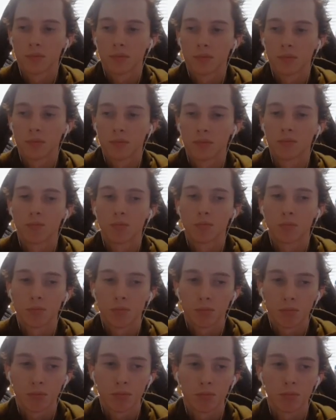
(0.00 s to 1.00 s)

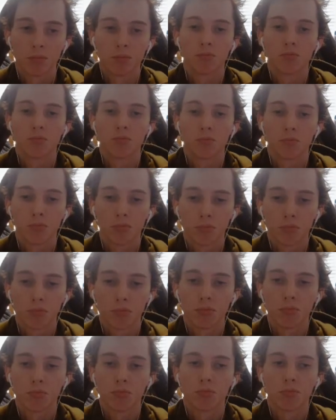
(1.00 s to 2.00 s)

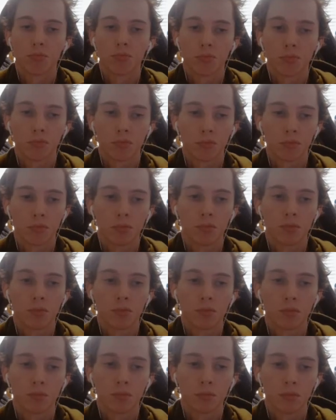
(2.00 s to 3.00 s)

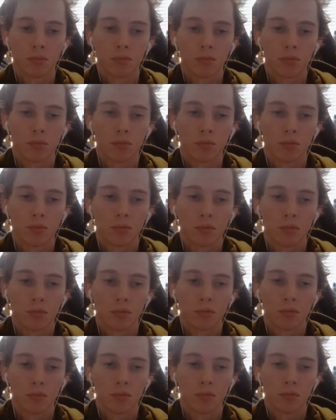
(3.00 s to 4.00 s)

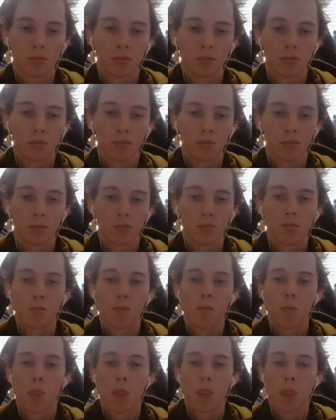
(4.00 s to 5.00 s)

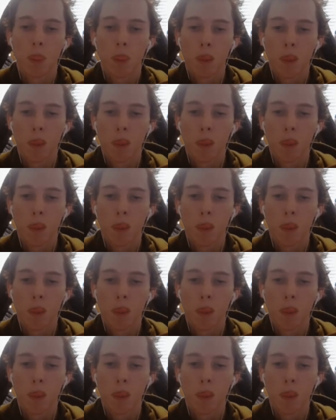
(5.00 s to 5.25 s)
[no speech]